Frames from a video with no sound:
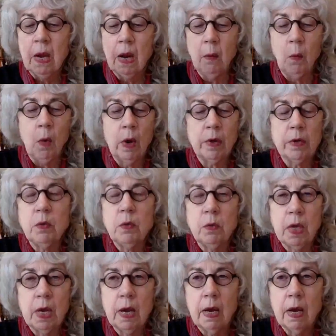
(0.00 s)
I want you
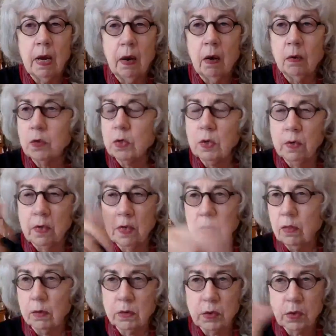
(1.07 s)
now to
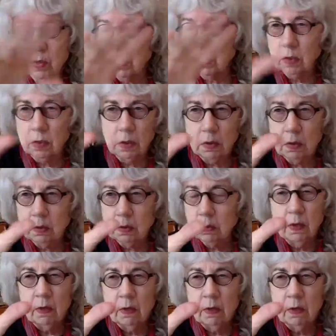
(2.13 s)
either circle